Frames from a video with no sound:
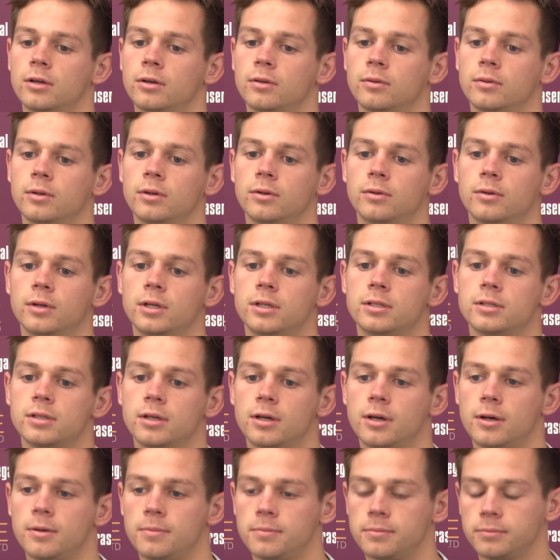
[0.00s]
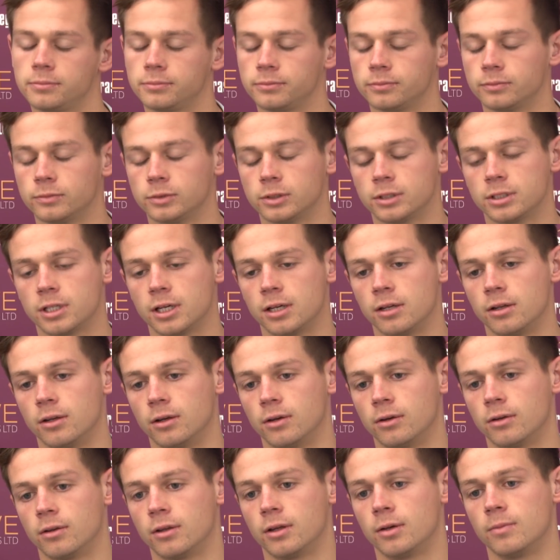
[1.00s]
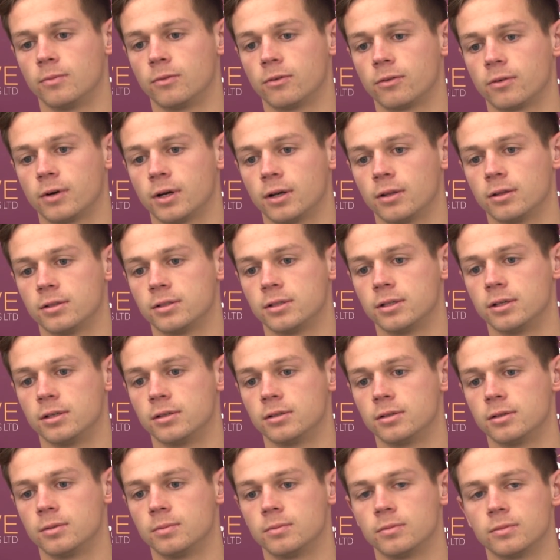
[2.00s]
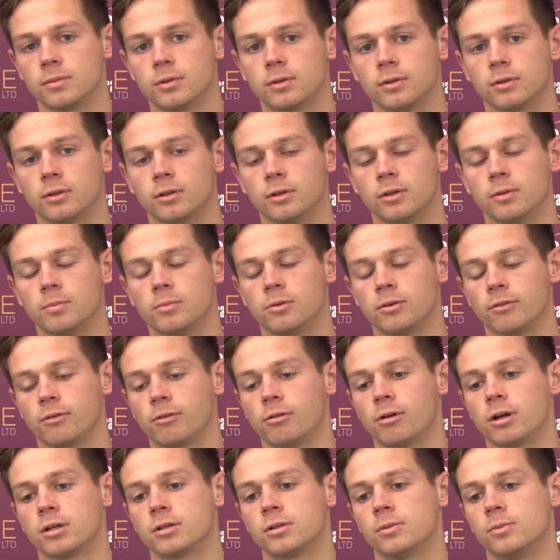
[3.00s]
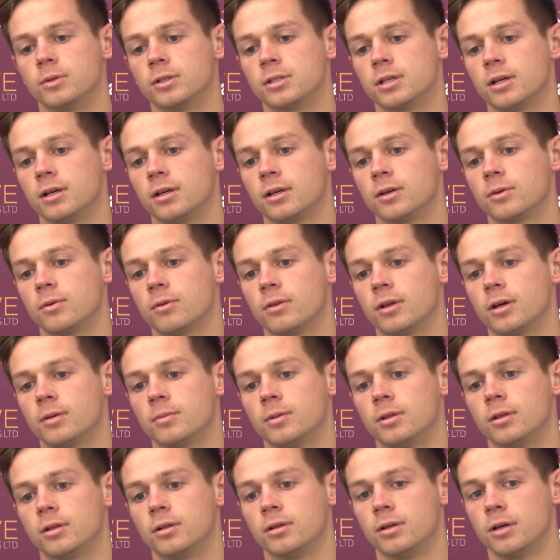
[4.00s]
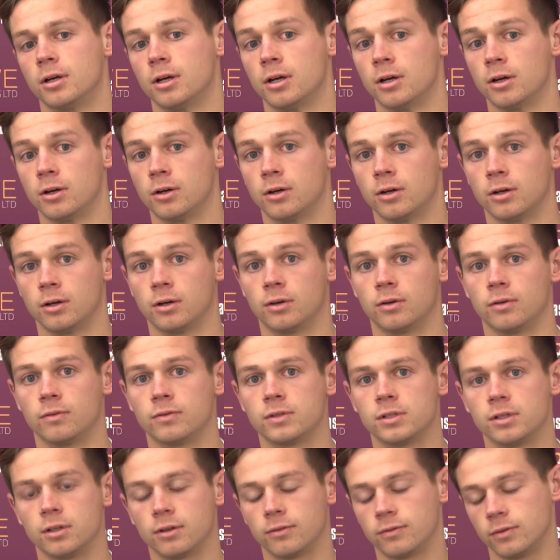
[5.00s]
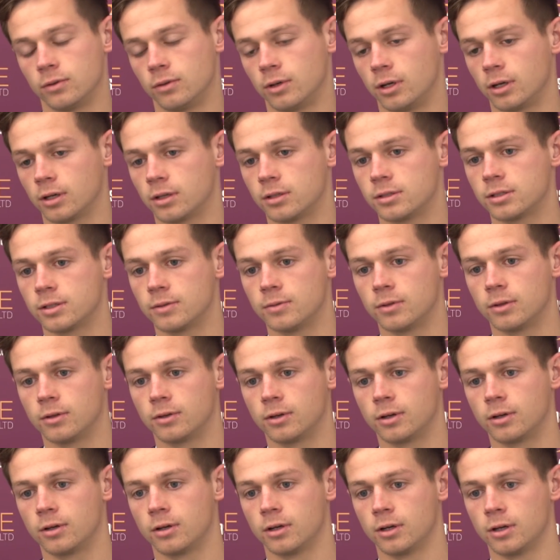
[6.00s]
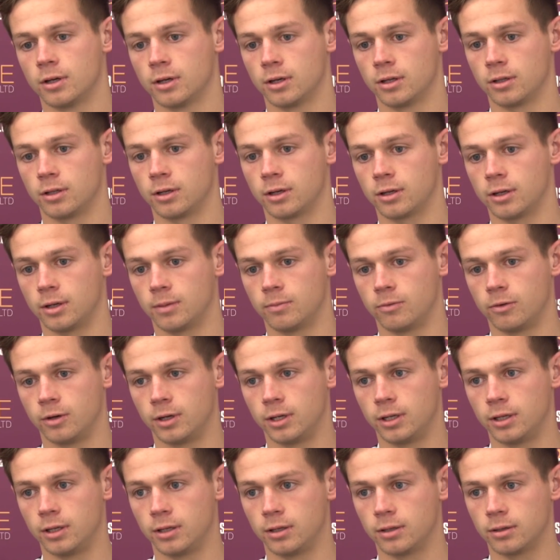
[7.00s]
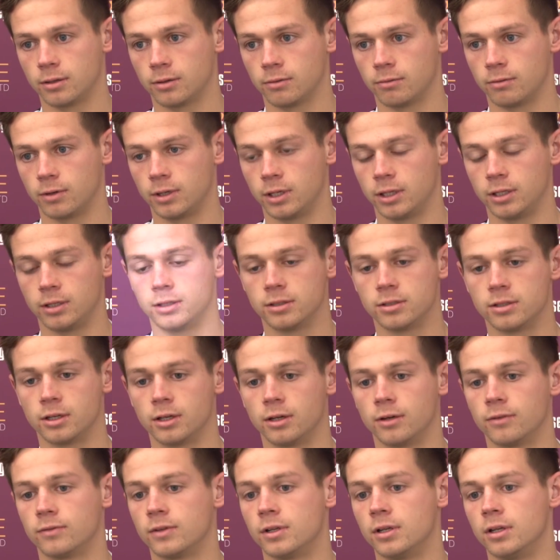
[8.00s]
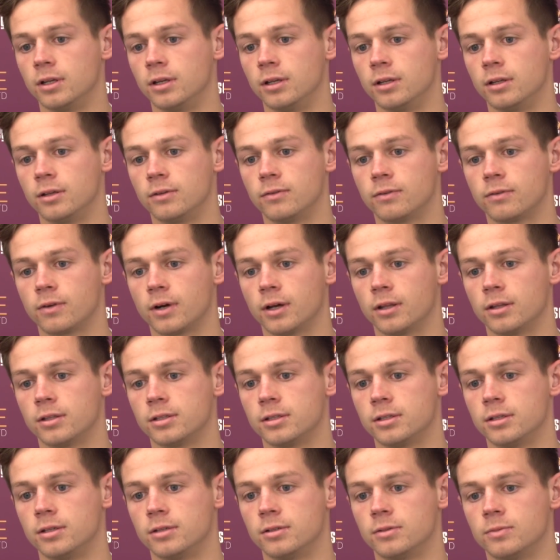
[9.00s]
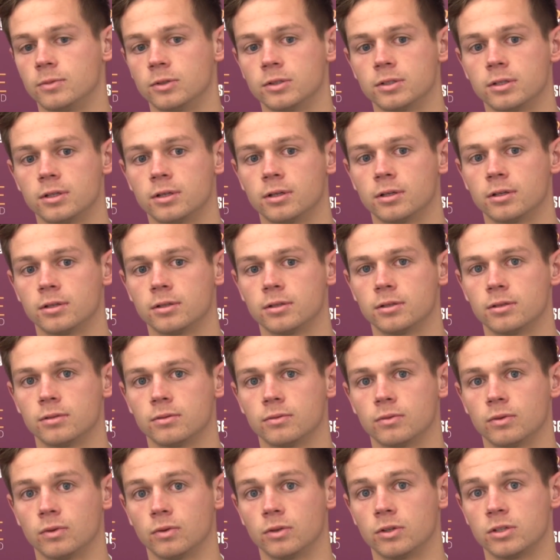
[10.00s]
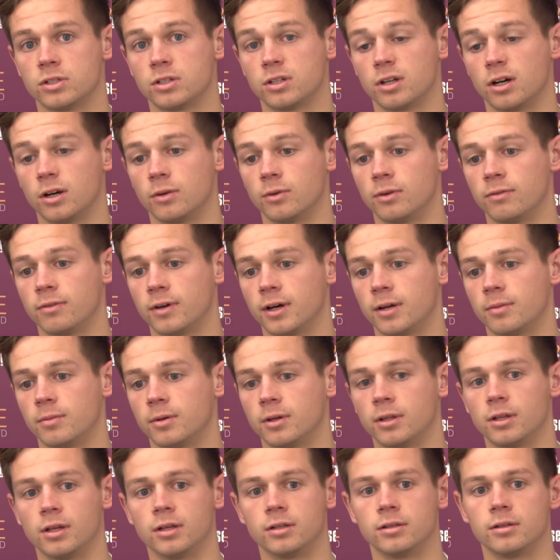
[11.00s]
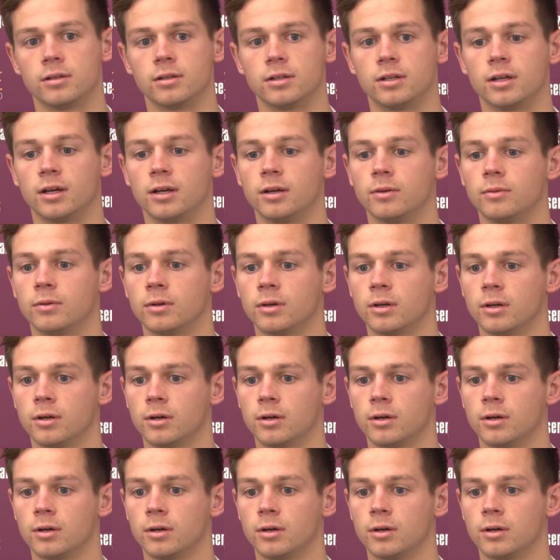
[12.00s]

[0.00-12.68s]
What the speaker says: we always would take note of them throughout the season and or the progression we're taking with them. And then, obviously, I feel like it's something the club really, really deserved and needed throughout the season was a start we've had. But at the end of the day,